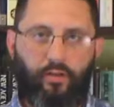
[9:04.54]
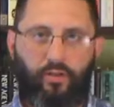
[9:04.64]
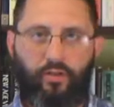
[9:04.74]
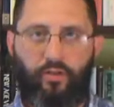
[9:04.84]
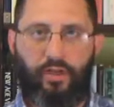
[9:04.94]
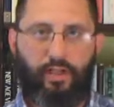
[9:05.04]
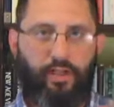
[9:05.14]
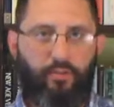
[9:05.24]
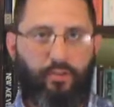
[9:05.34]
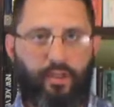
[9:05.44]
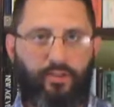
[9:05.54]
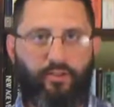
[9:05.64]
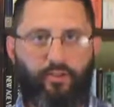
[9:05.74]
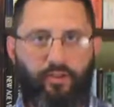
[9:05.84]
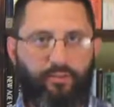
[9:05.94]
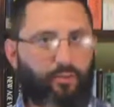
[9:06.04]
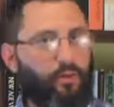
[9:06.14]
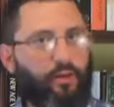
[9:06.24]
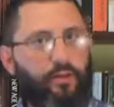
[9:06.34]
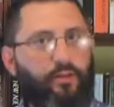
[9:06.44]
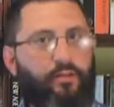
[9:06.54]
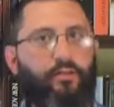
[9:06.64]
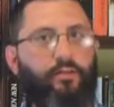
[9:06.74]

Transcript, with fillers: so that you can make a lot of money so you don't have to work.